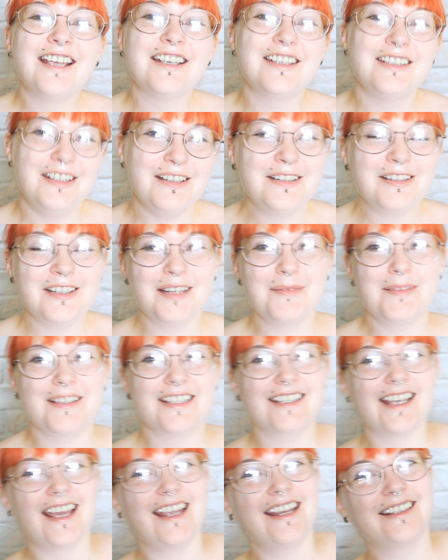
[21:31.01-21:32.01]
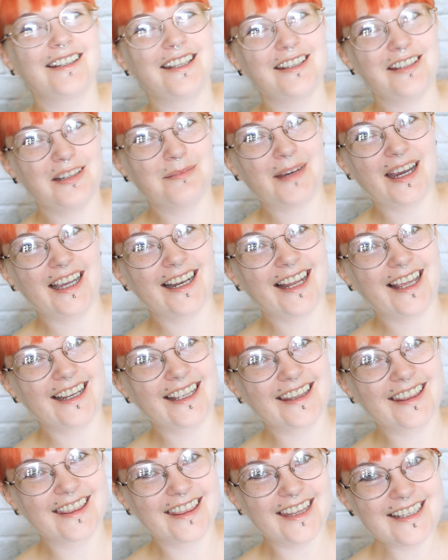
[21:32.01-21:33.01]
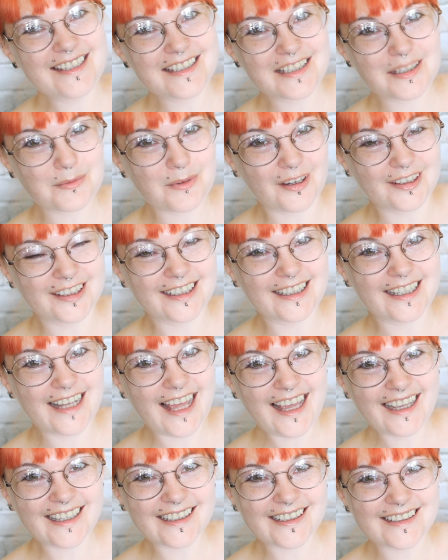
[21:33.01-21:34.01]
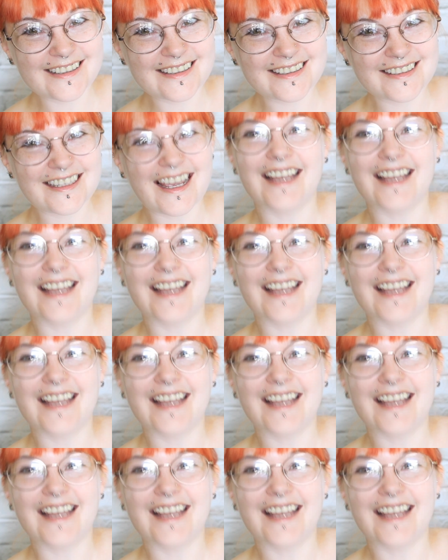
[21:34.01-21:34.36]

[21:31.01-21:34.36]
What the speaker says: YouTube is saying that you might like this one next,